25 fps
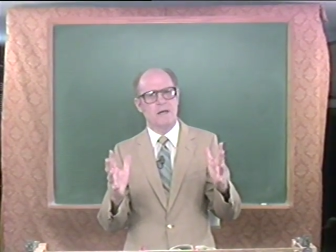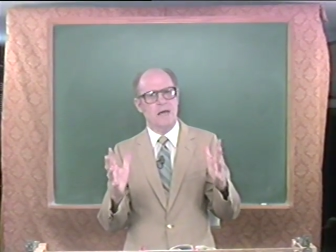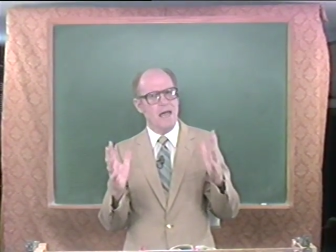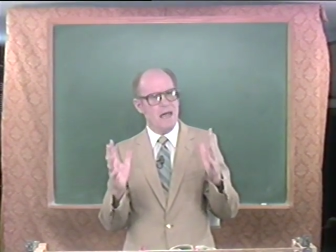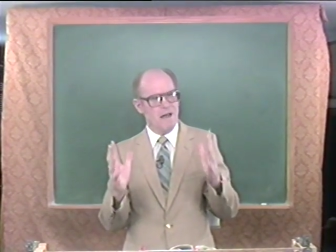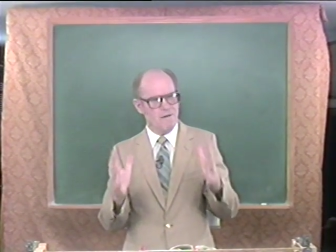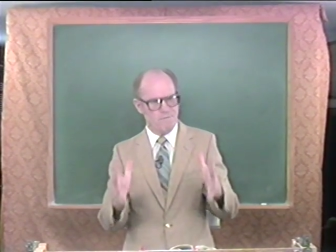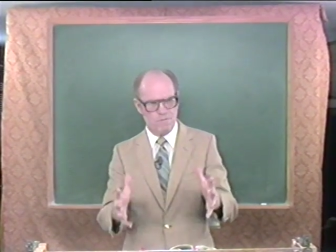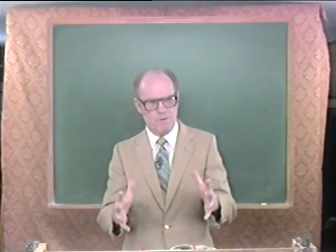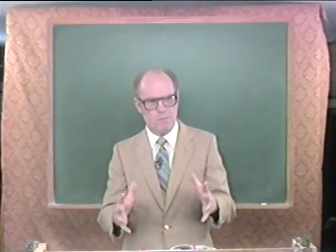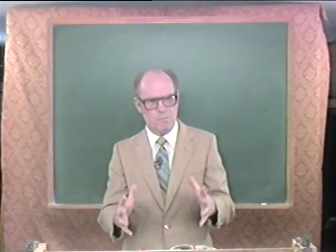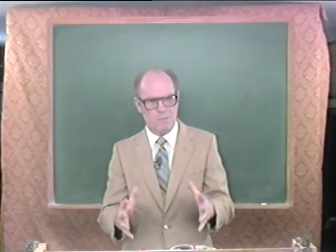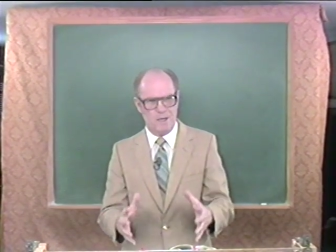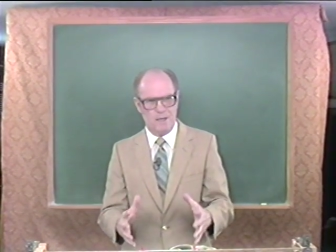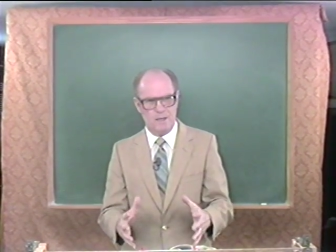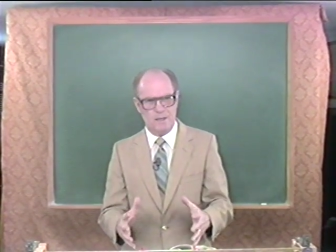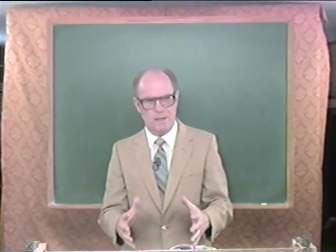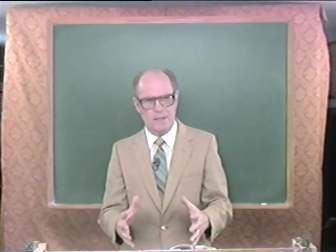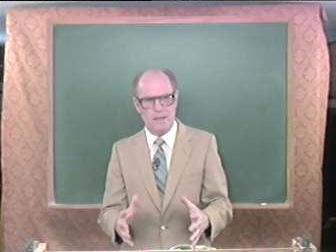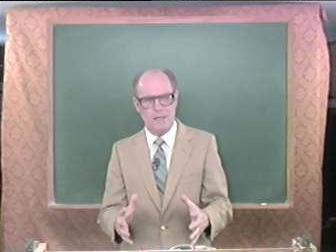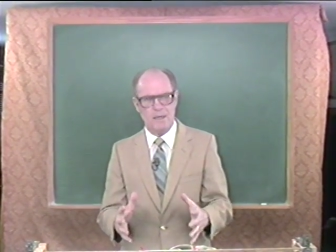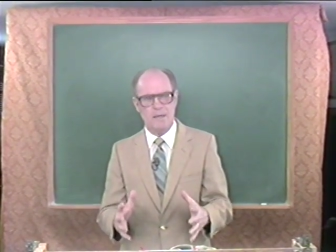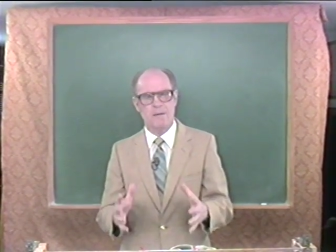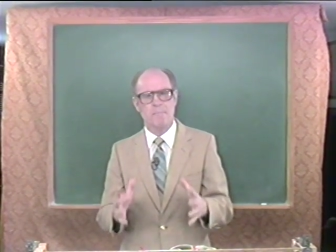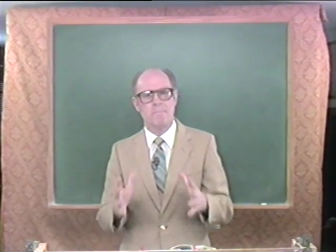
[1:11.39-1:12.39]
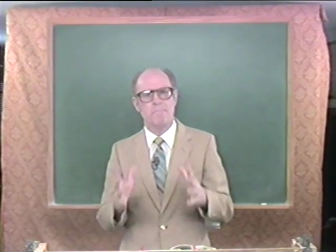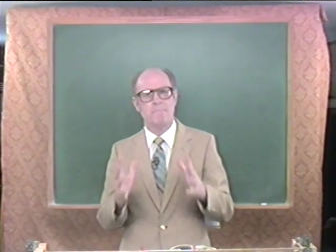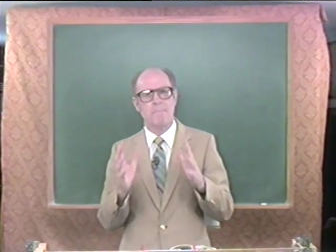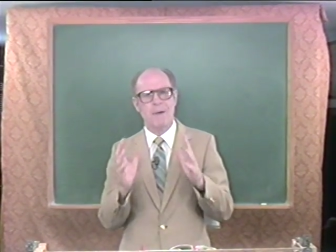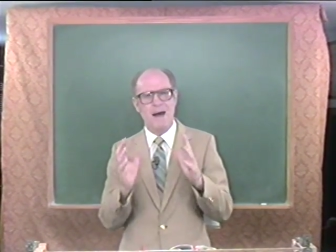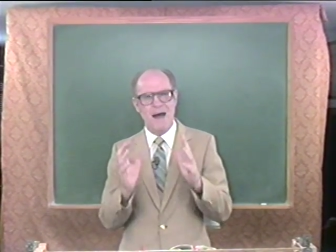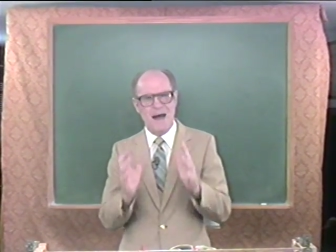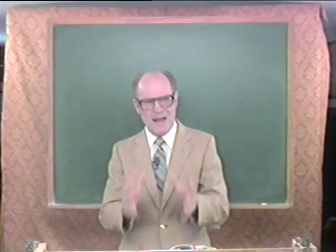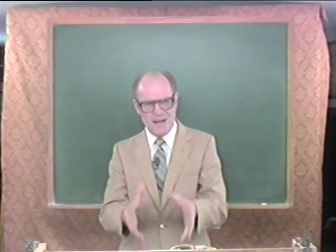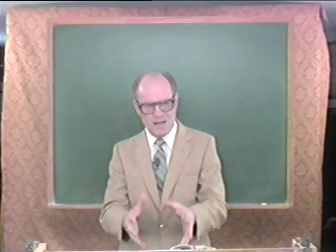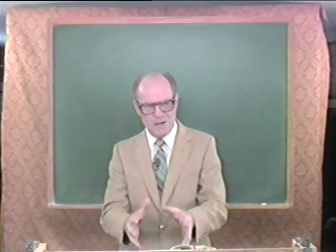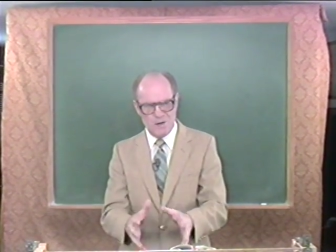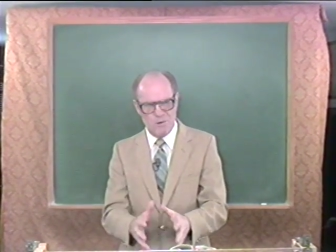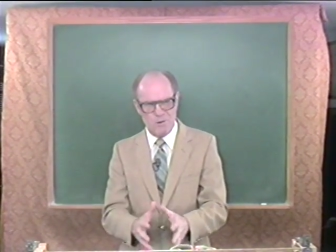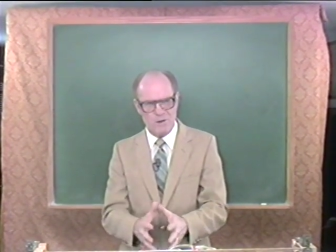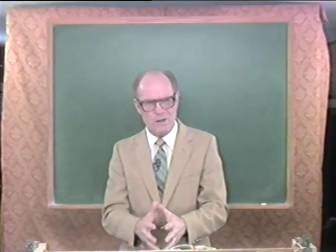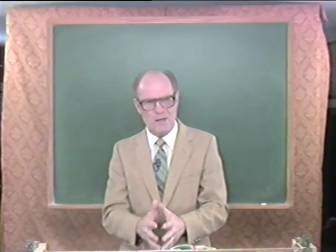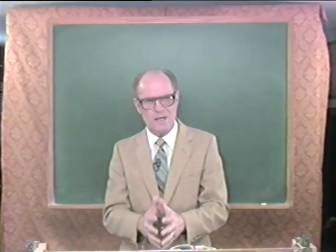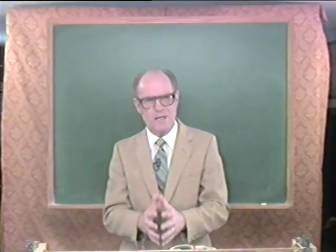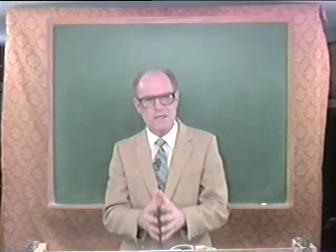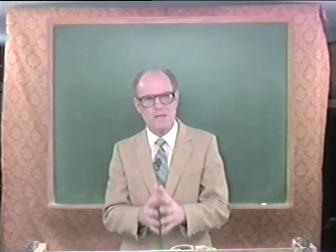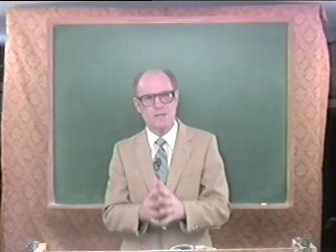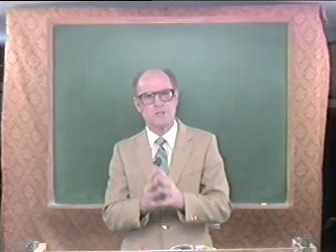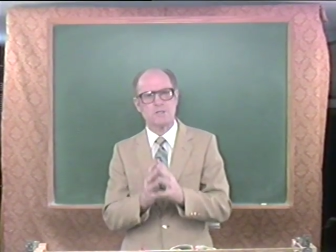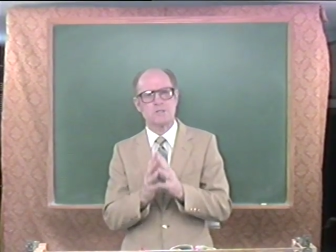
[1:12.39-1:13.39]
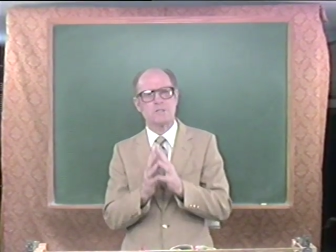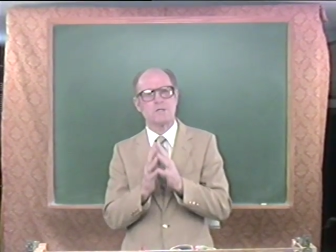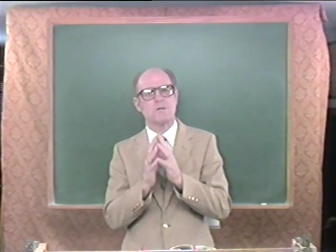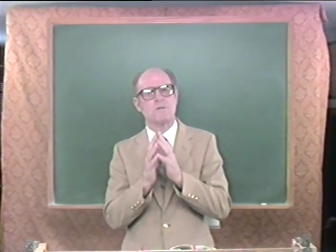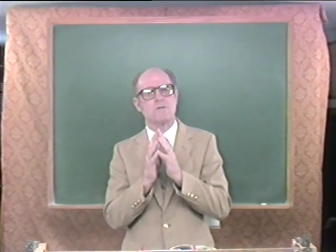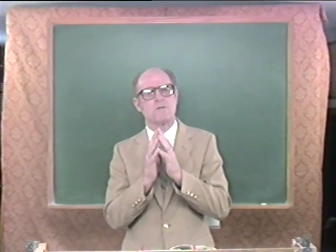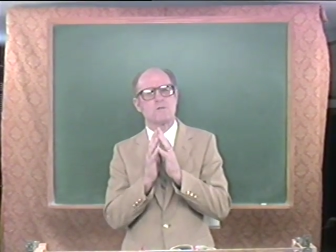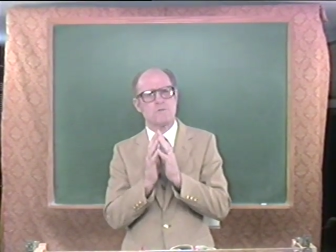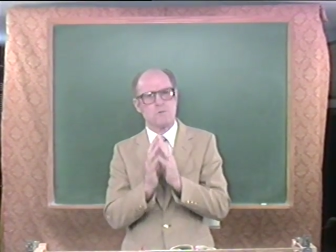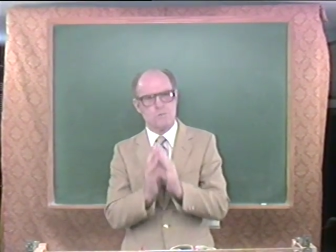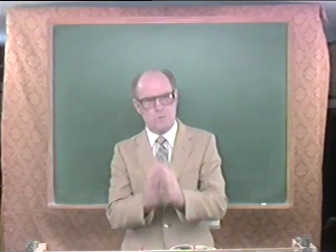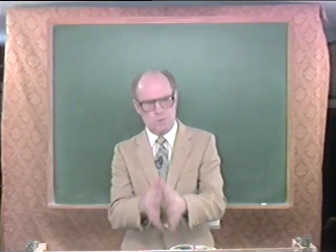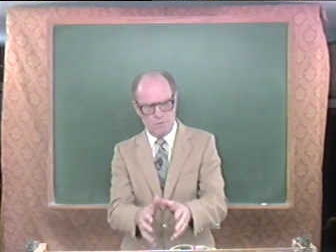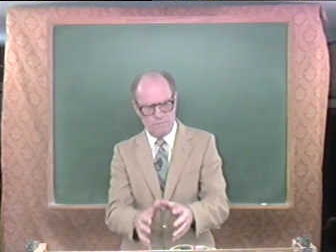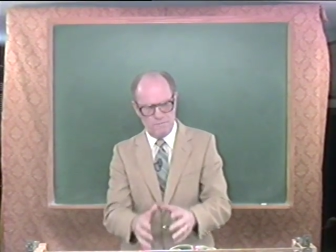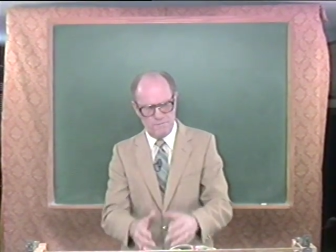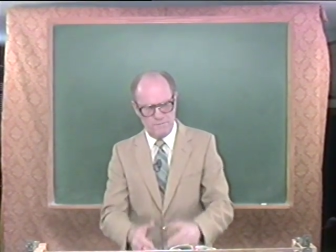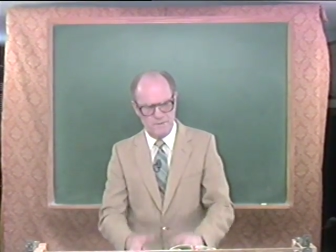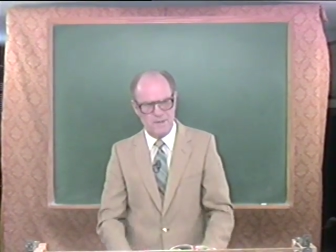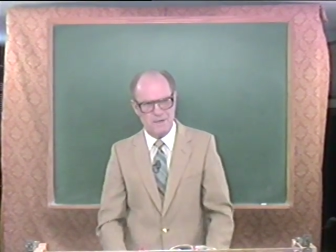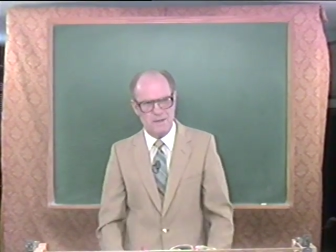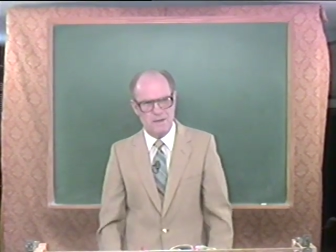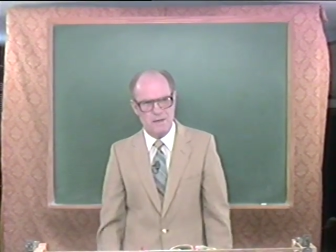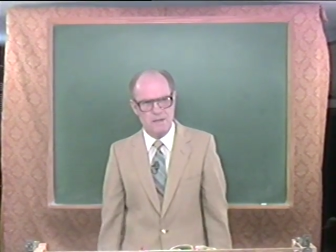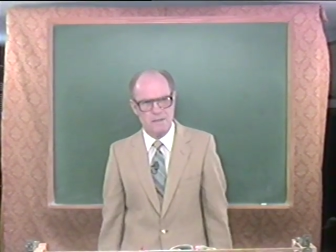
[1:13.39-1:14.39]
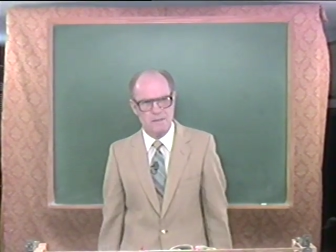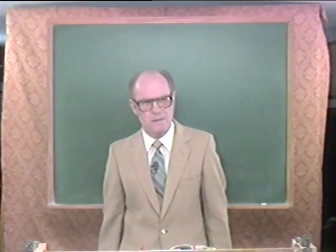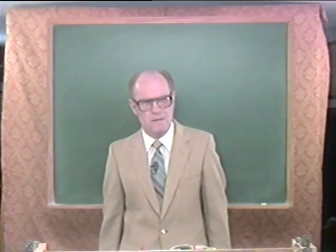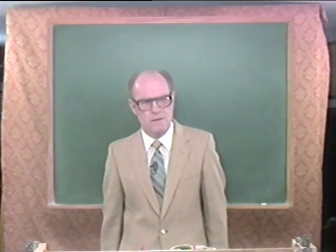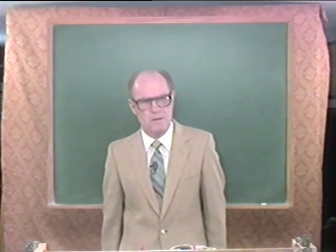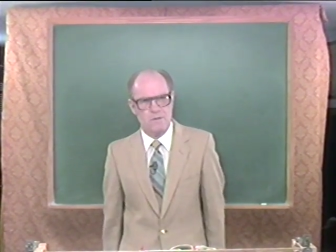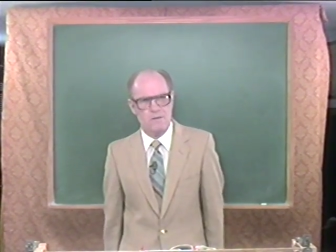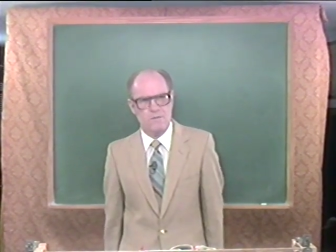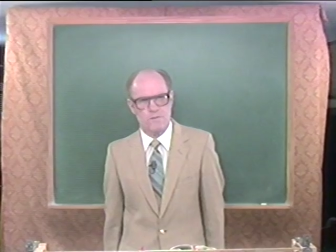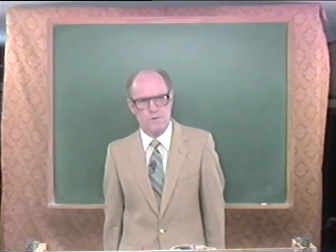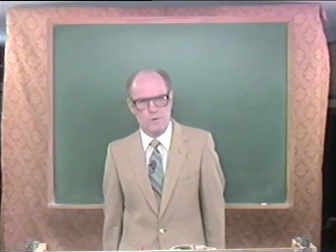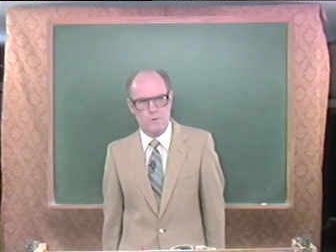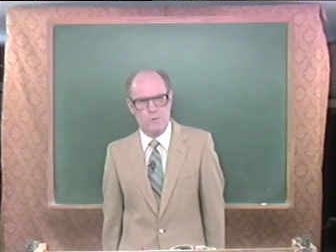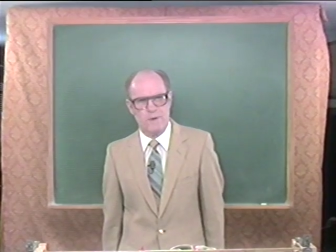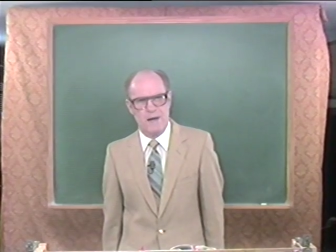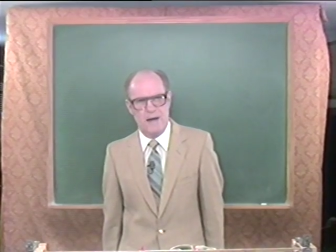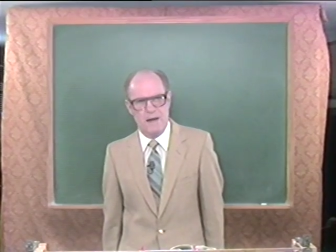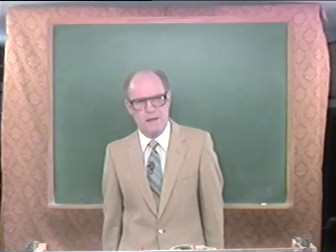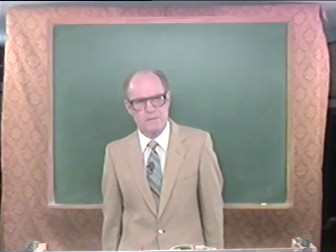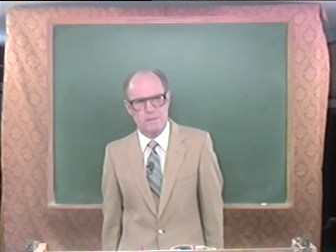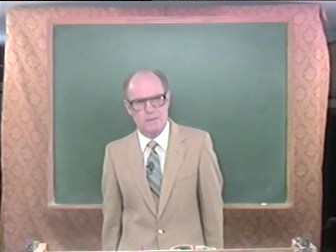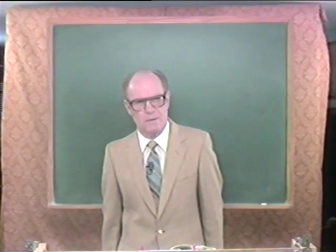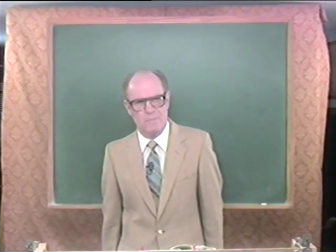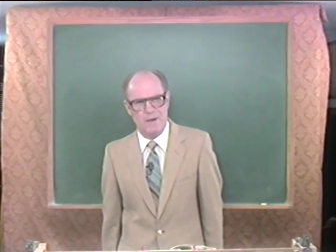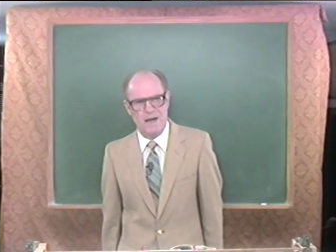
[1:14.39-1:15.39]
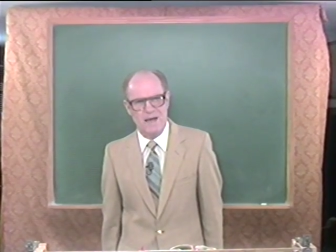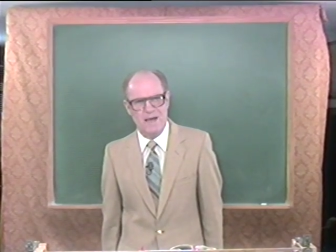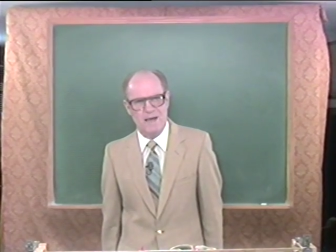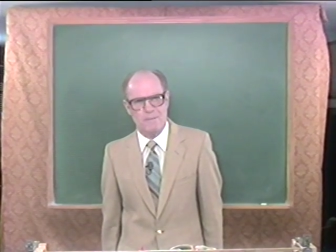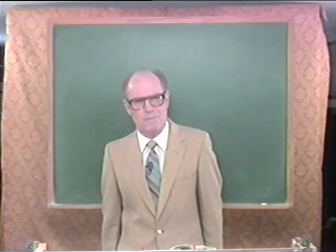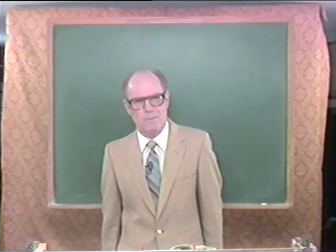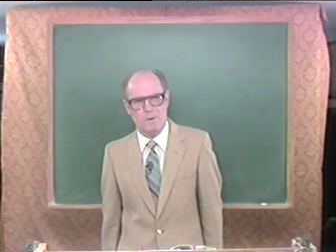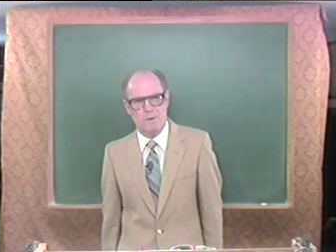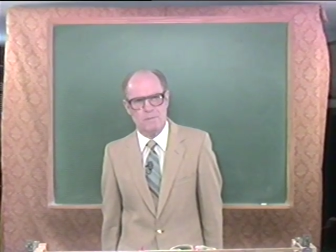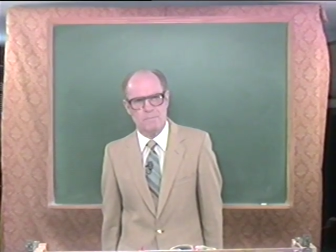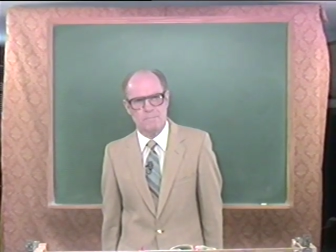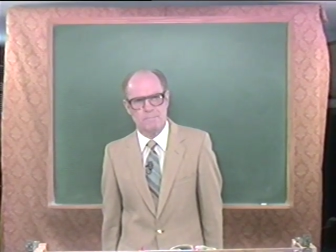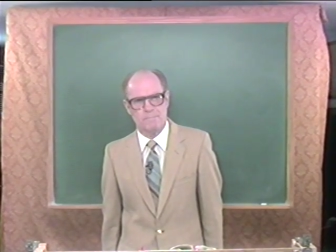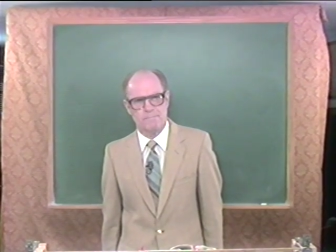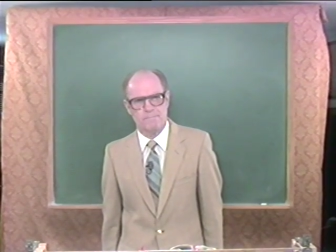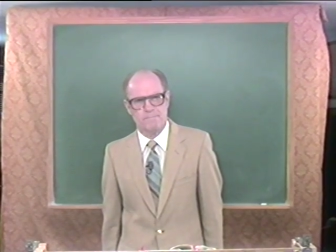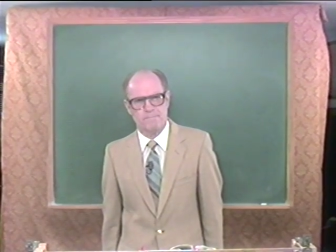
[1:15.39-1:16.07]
everybody by grace through faith throughout the Bible.